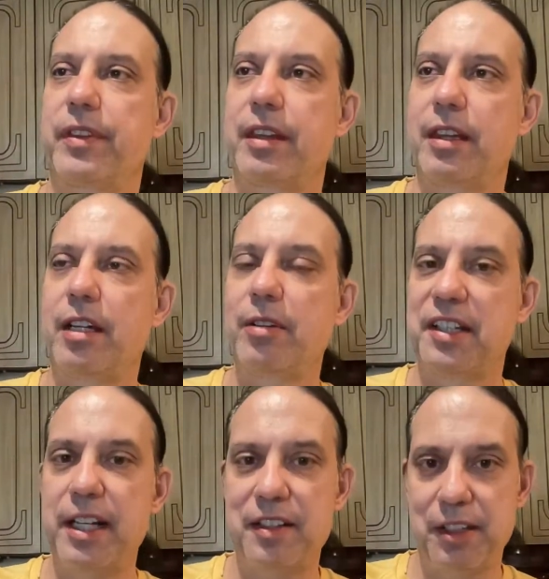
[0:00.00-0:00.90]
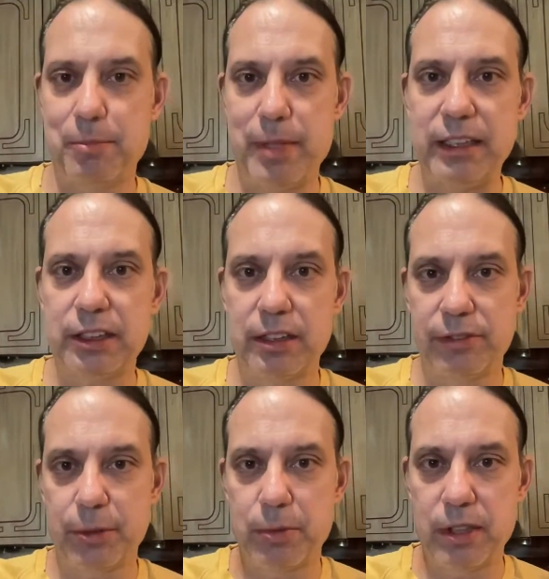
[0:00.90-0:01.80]
there was an estimation of
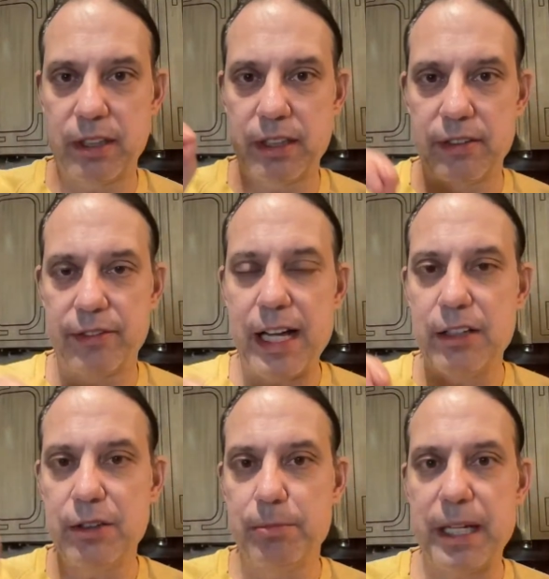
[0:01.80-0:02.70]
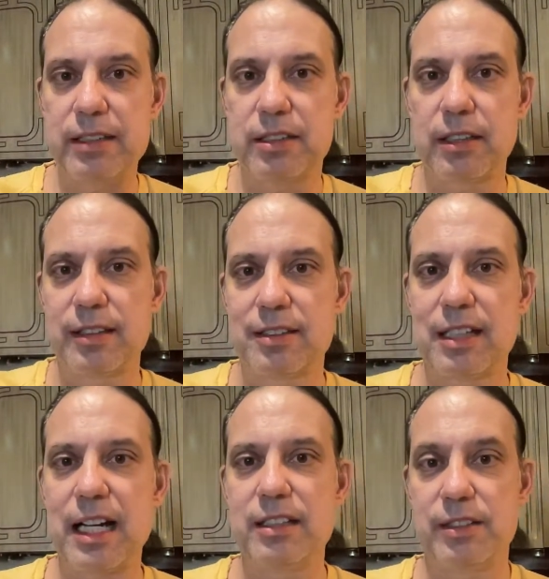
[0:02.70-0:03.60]
your worth and your value based on the
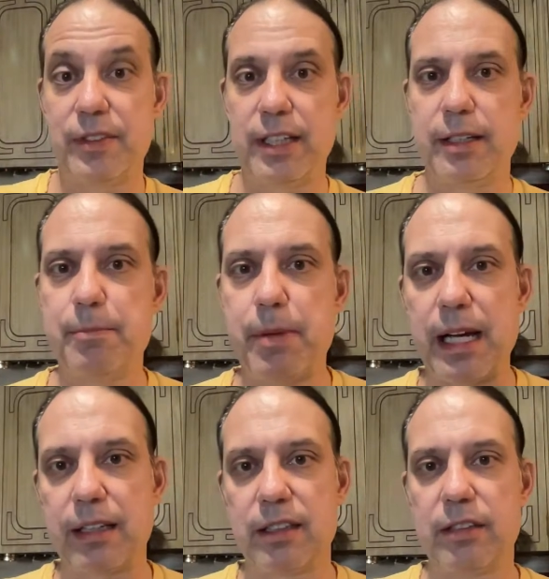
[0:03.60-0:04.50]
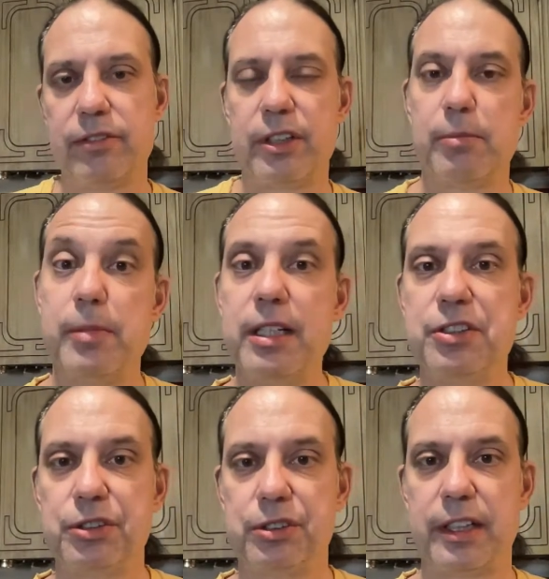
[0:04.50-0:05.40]
size of the impact of your
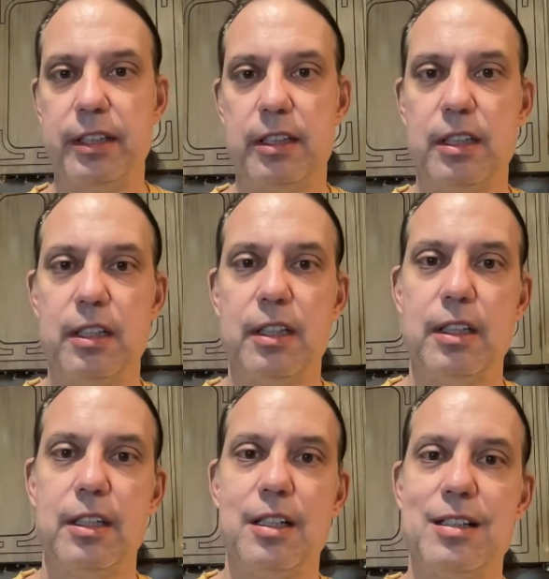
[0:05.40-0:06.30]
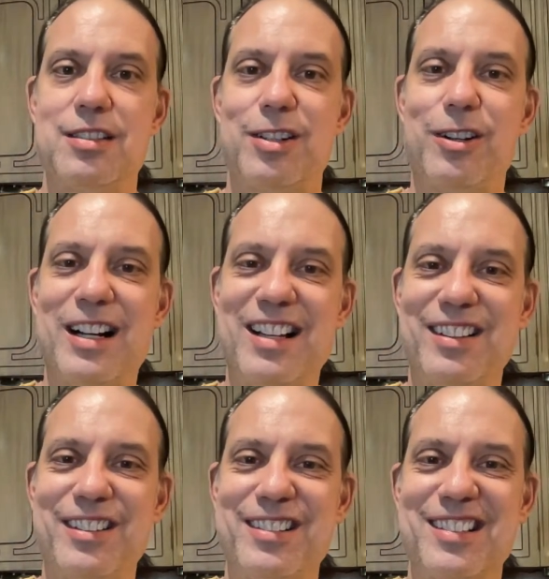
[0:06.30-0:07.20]
ministry. And so I
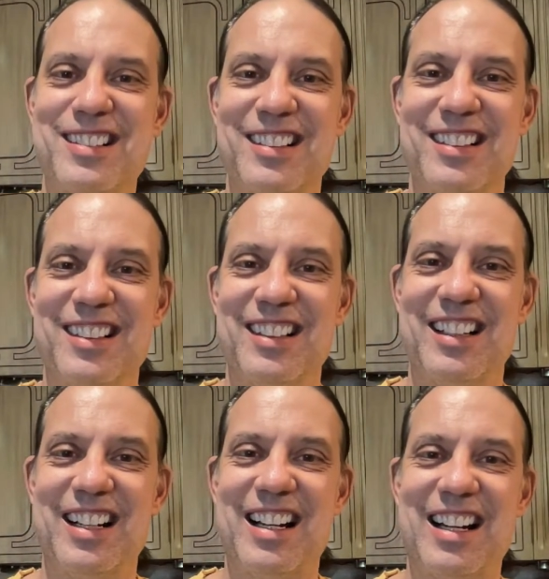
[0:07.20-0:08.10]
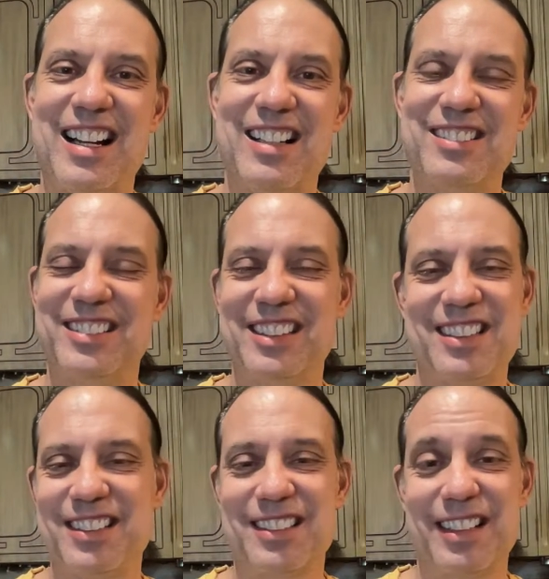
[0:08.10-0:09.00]
learned, just
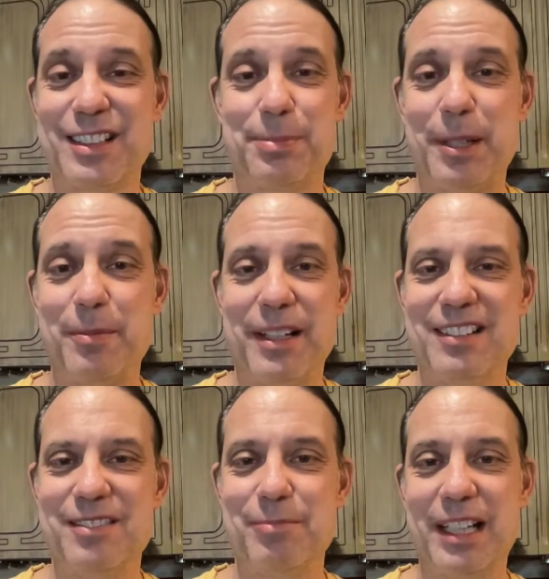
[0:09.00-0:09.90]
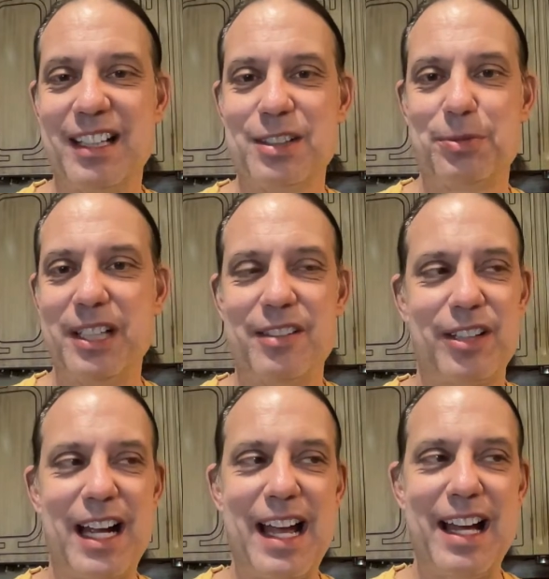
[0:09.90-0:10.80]
as an experiment, because we never
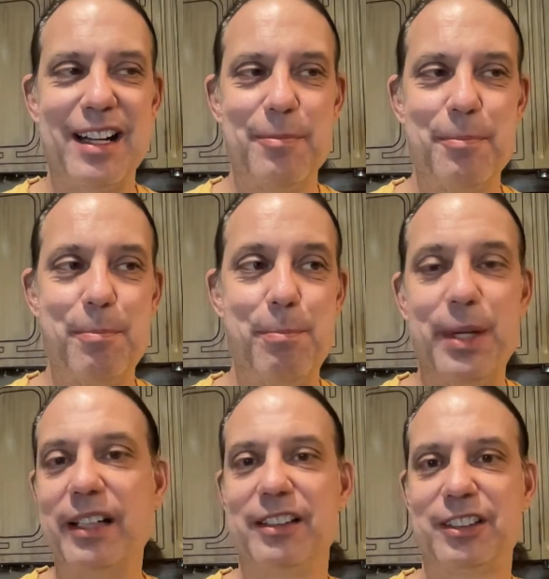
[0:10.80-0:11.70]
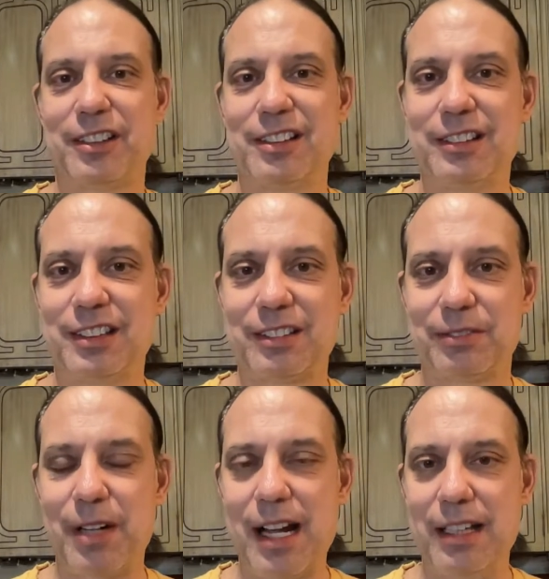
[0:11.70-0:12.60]
had a big church,
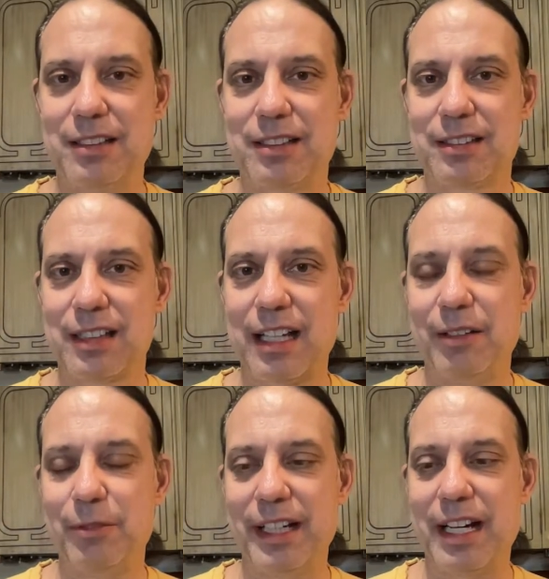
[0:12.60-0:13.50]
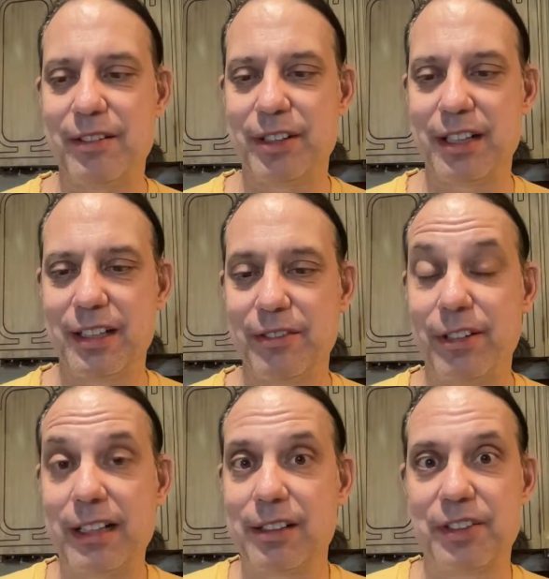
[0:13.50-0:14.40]
right? I think we had a very
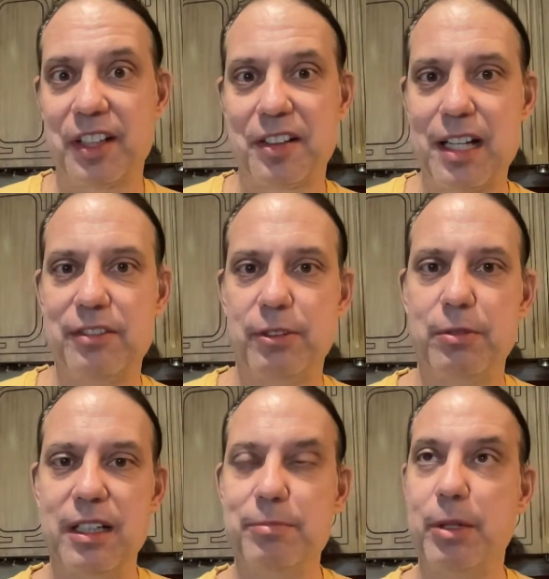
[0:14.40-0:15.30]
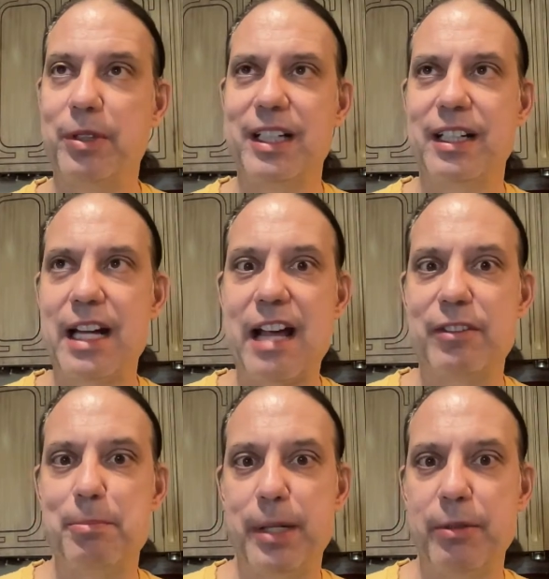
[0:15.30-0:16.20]
effective, successful one, but we didn't have a
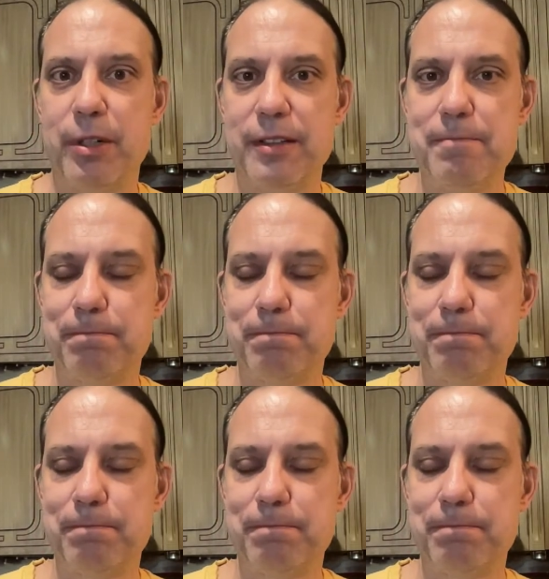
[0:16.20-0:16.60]
big one.